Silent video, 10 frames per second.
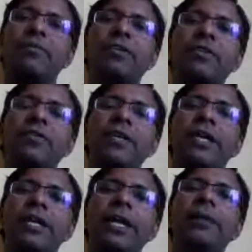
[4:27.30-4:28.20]
person,
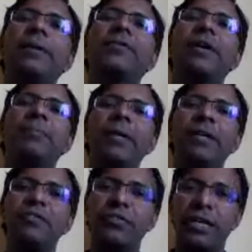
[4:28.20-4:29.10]
which is the
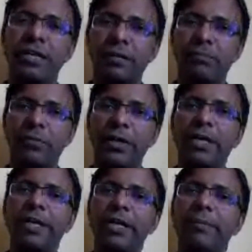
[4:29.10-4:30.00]
database administrator.